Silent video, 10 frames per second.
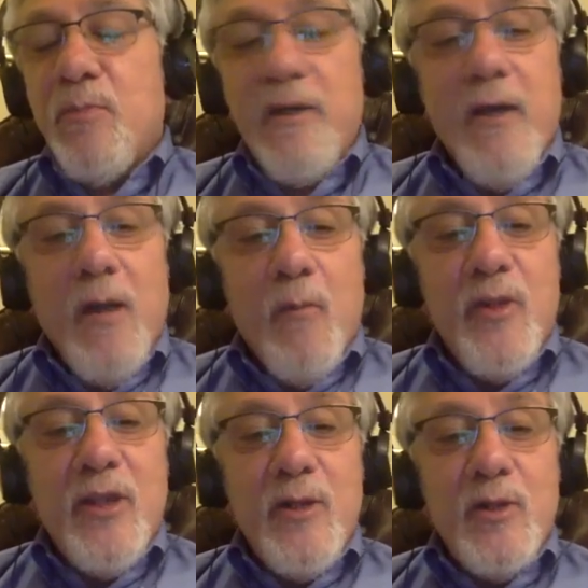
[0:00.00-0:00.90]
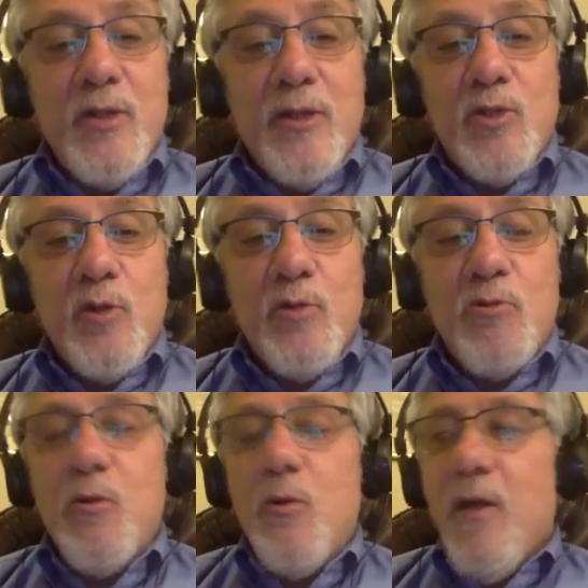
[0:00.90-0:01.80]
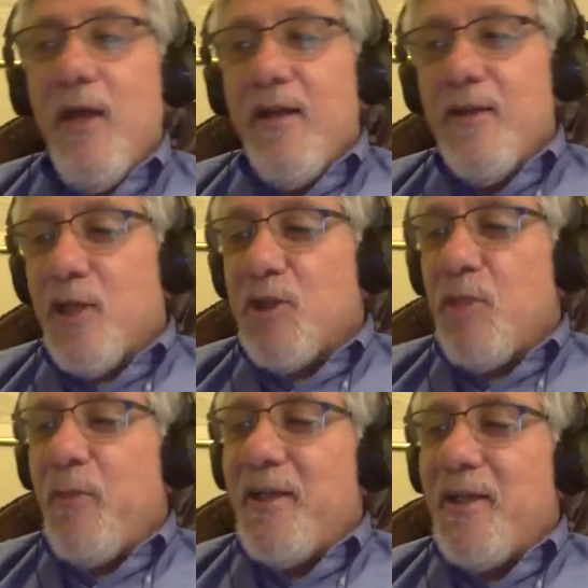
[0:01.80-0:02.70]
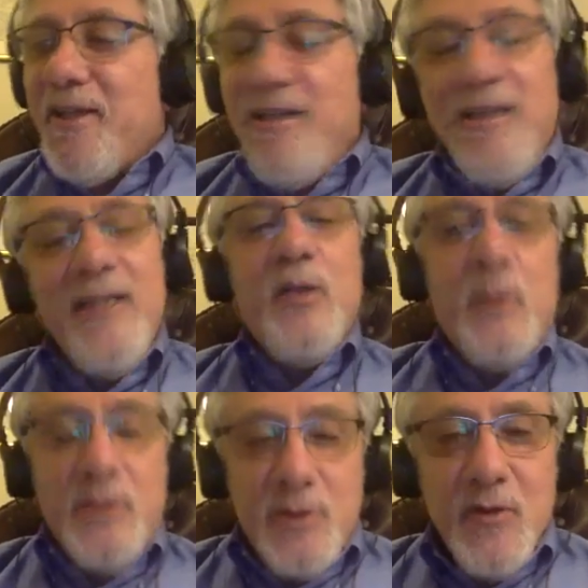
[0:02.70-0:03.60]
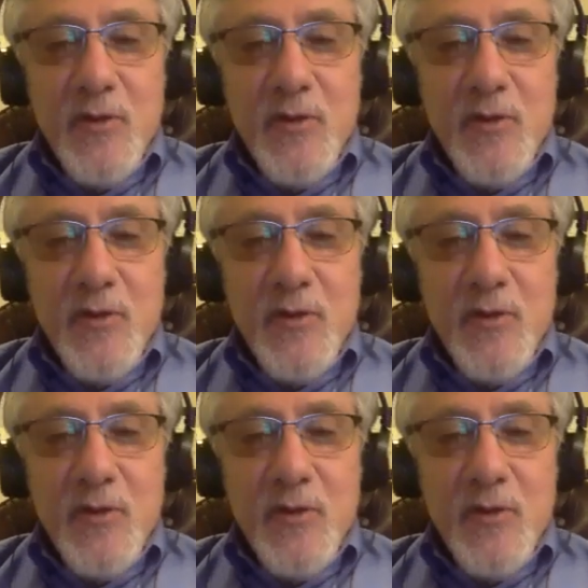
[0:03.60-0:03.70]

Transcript: But one thing you said is so true. This has to be a continuous